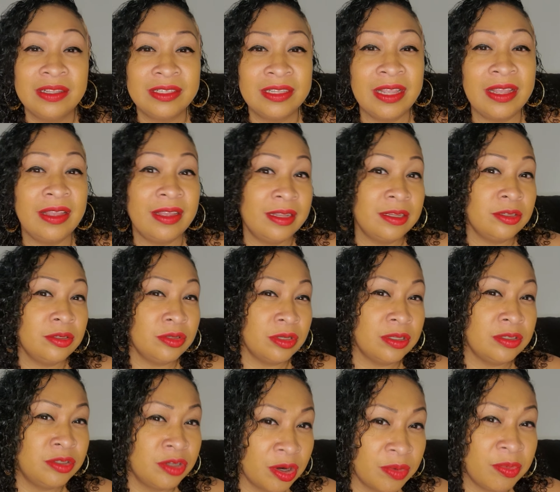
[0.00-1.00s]
then
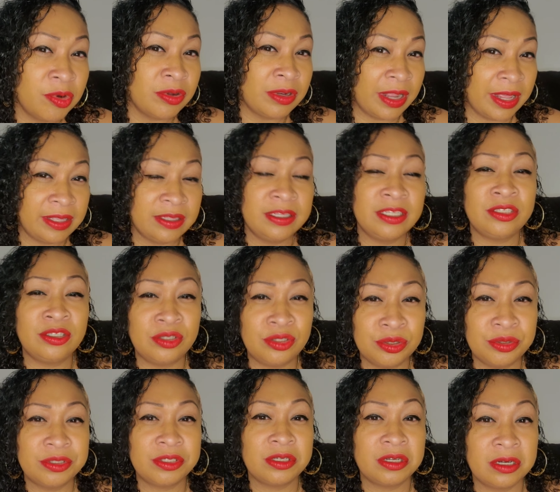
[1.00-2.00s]
you're more likely to
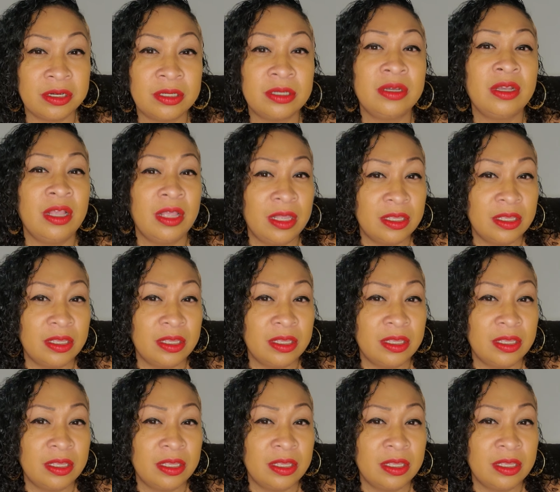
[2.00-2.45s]
do it to her.